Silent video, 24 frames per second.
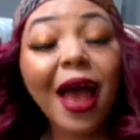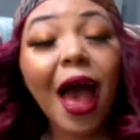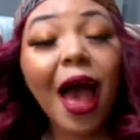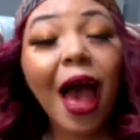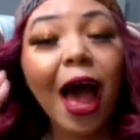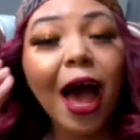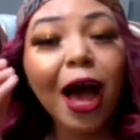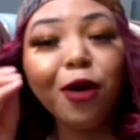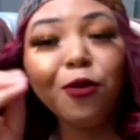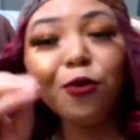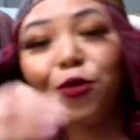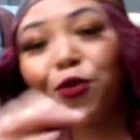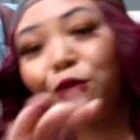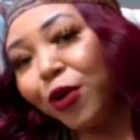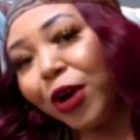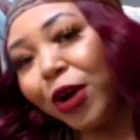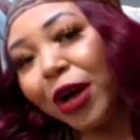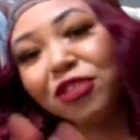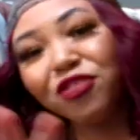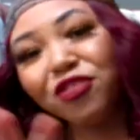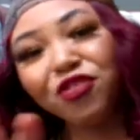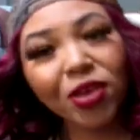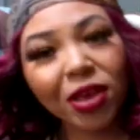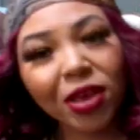I will
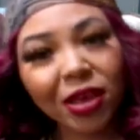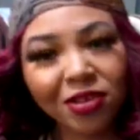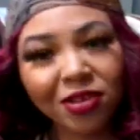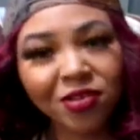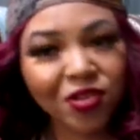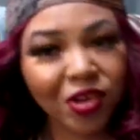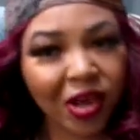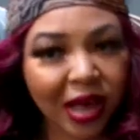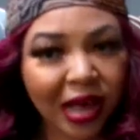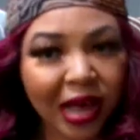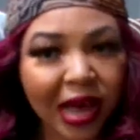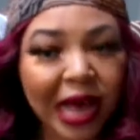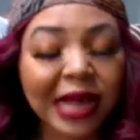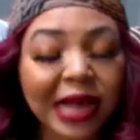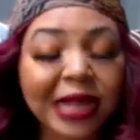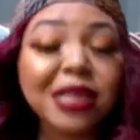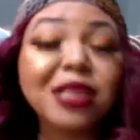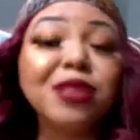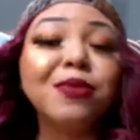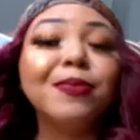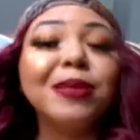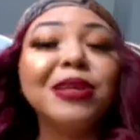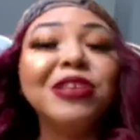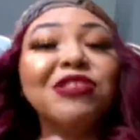educate y'all
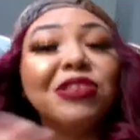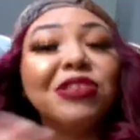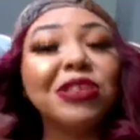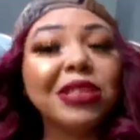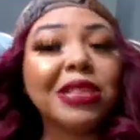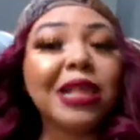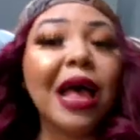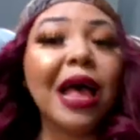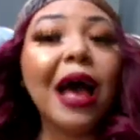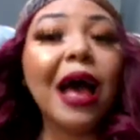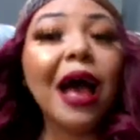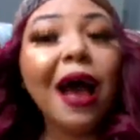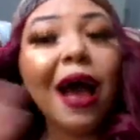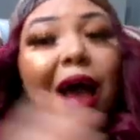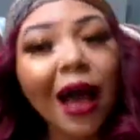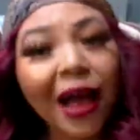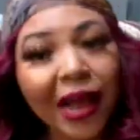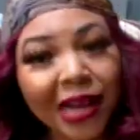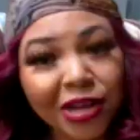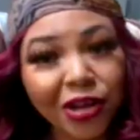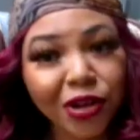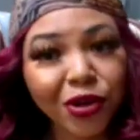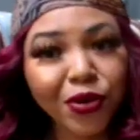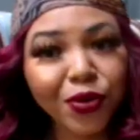as much as I
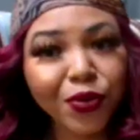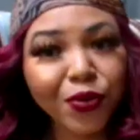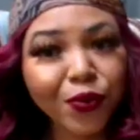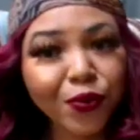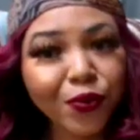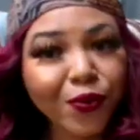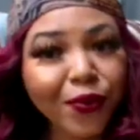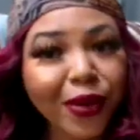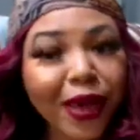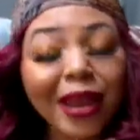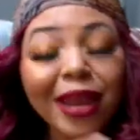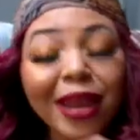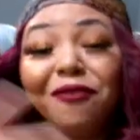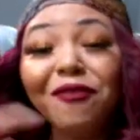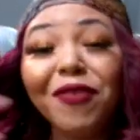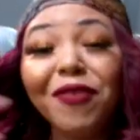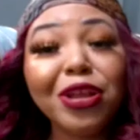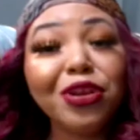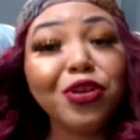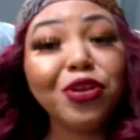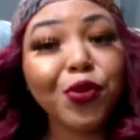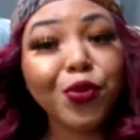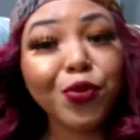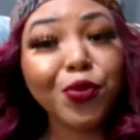know. And if I
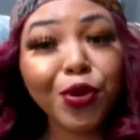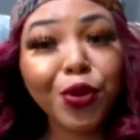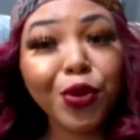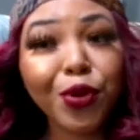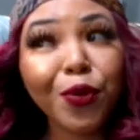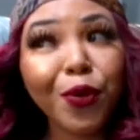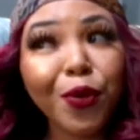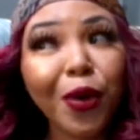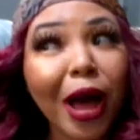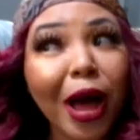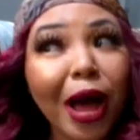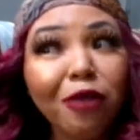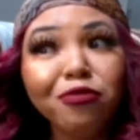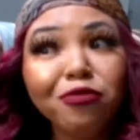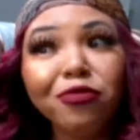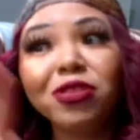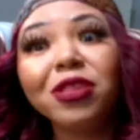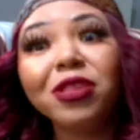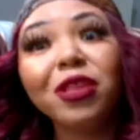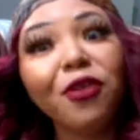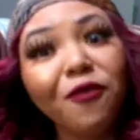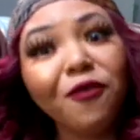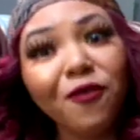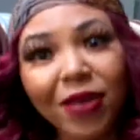don't know, I will
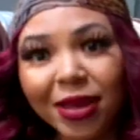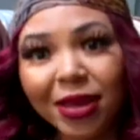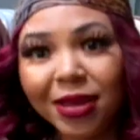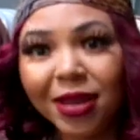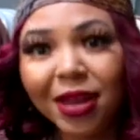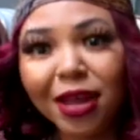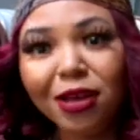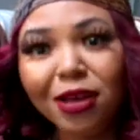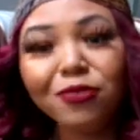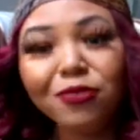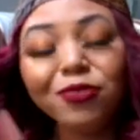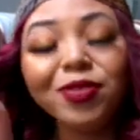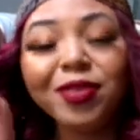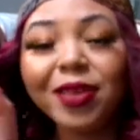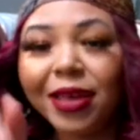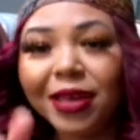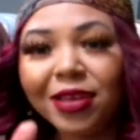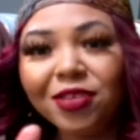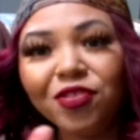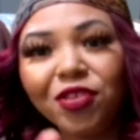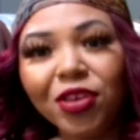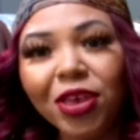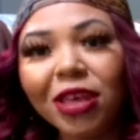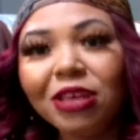still find out to
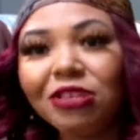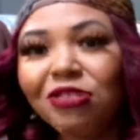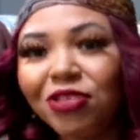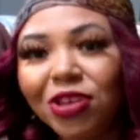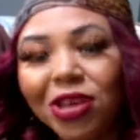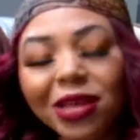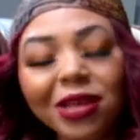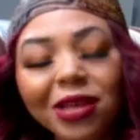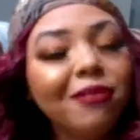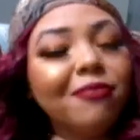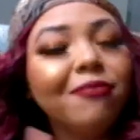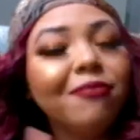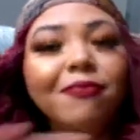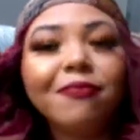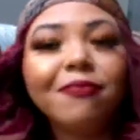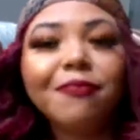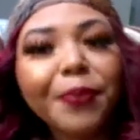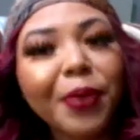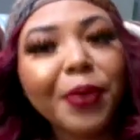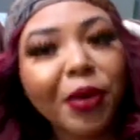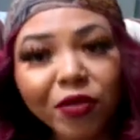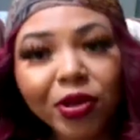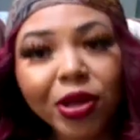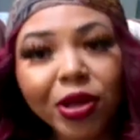educate y'all,
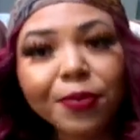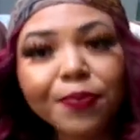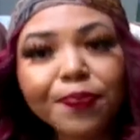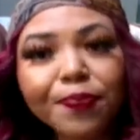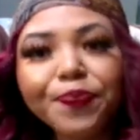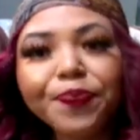period.